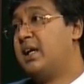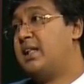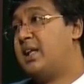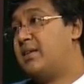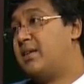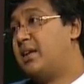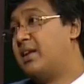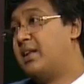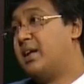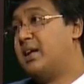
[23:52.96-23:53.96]
then
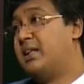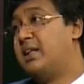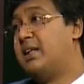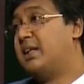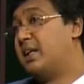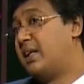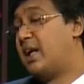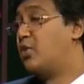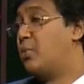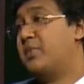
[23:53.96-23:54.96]
the litigant
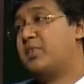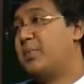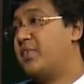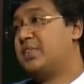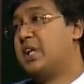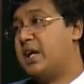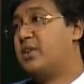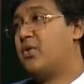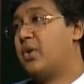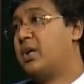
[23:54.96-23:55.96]
can go before the Provincial
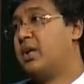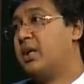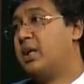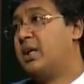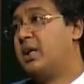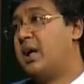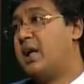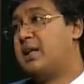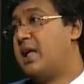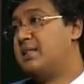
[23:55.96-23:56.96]
High Court
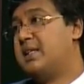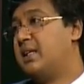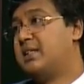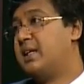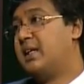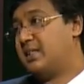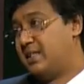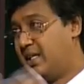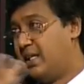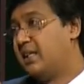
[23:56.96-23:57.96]
and seek
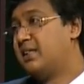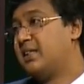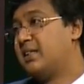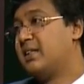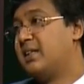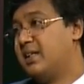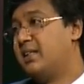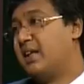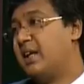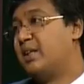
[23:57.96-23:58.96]

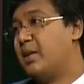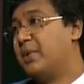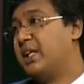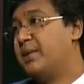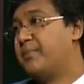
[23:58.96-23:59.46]
the writ remedy.